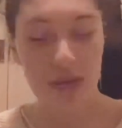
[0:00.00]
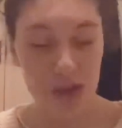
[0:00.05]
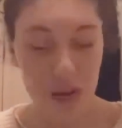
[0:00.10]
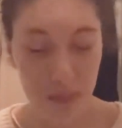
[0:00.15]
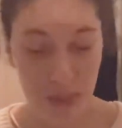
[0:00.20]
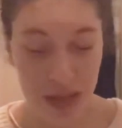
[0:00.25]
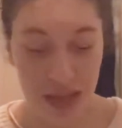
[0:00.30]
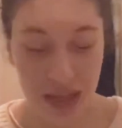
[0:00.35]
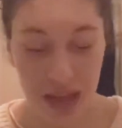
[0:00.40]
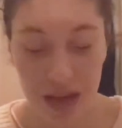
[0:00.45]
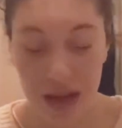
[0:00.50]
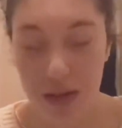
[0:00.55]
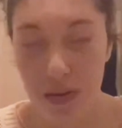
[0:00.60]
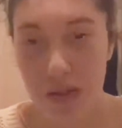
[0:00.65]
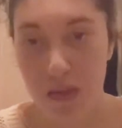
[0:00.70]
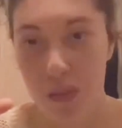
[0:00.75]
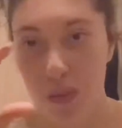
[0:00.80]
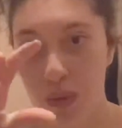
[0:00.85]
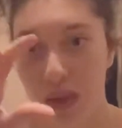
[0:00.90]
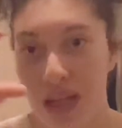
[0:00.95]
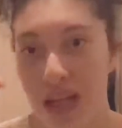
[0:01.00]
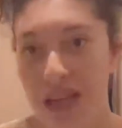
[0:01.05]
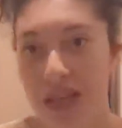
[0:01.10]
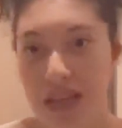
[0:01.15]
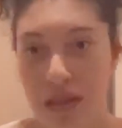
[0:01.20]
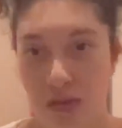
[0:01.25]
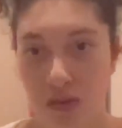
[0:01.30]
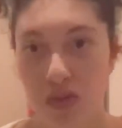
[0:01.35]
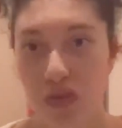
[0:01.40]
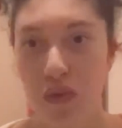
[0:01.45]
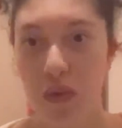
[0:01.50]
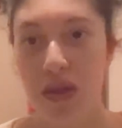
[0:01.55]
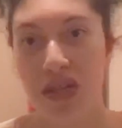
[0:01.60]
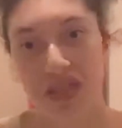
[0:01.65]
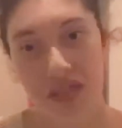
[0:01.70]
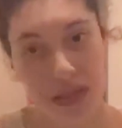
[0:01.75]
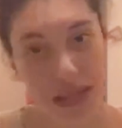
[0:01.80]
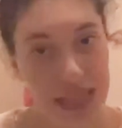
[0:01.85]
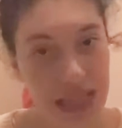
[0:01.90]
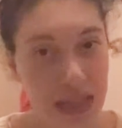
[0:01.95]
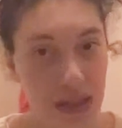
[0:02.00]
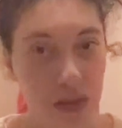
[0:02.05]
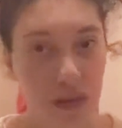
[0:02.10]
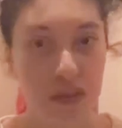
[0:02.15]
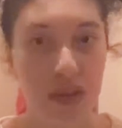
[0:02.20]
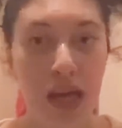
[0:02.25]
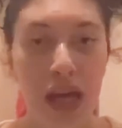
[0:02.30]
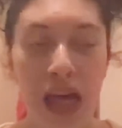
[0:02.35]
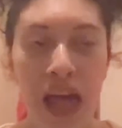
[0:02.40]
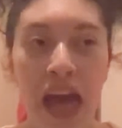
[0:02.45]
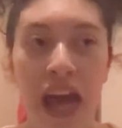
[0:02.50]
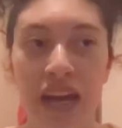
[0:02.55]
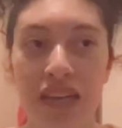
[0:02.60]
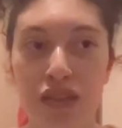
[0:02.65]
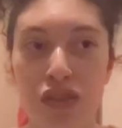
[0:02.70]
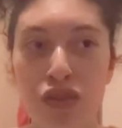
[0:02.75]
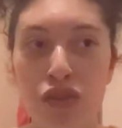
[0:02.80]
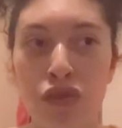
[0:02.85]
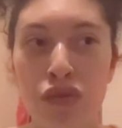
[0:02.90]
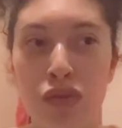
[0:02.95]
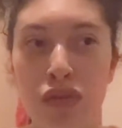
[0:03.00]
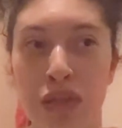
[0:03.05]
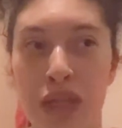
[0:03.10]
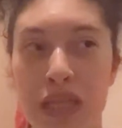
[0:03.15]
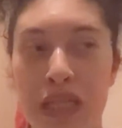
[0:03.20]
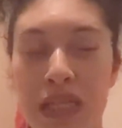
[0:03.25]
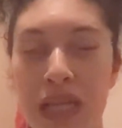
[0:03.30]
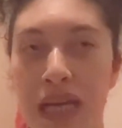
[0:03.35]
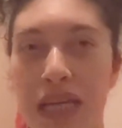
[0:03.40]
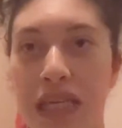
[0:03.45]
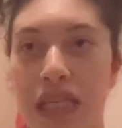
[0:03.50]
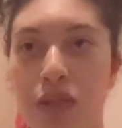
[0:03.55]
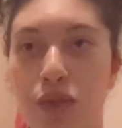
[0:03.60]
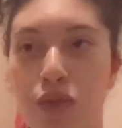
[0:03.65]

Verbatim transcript: a bucket list with like little squares to tick off i used to do this like in